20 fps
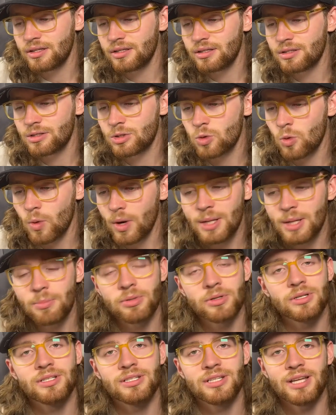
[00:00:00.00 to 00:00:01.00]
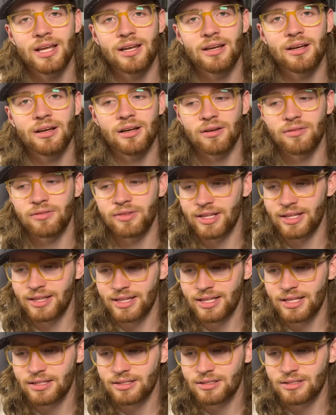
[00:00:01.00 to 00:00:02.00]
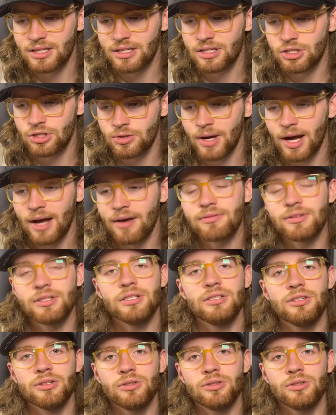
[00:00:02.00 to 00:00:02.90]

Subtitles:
20% of the things that you have to do